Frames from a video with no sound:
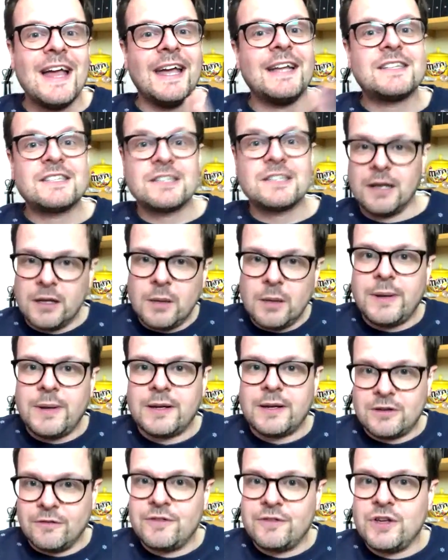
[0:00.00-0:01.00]
It's a little
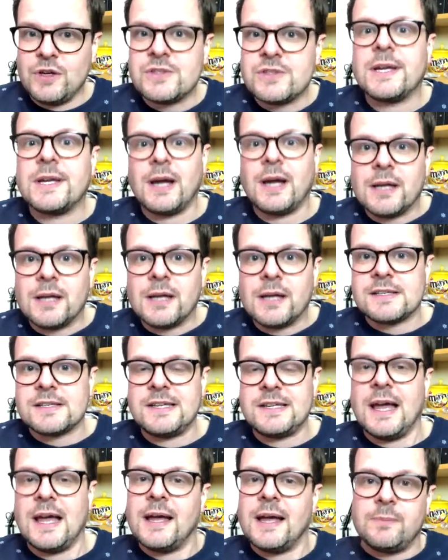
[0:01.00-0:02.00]
bit confusing, I
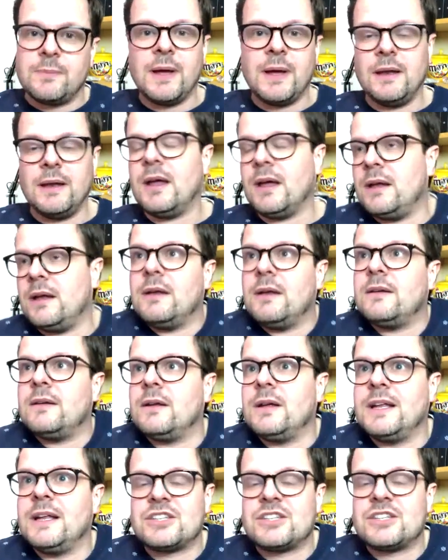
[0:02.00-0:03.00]
understand, Ben. And
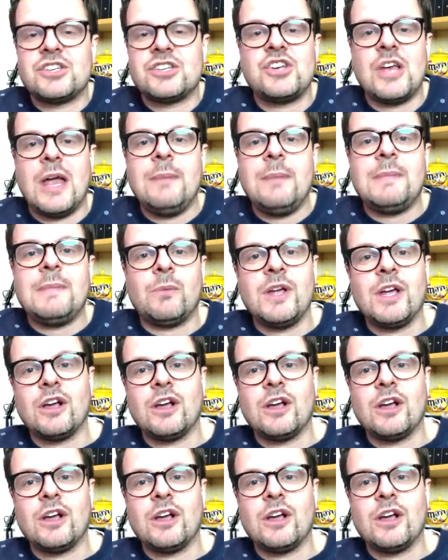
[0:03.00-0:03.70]
it's a shame that we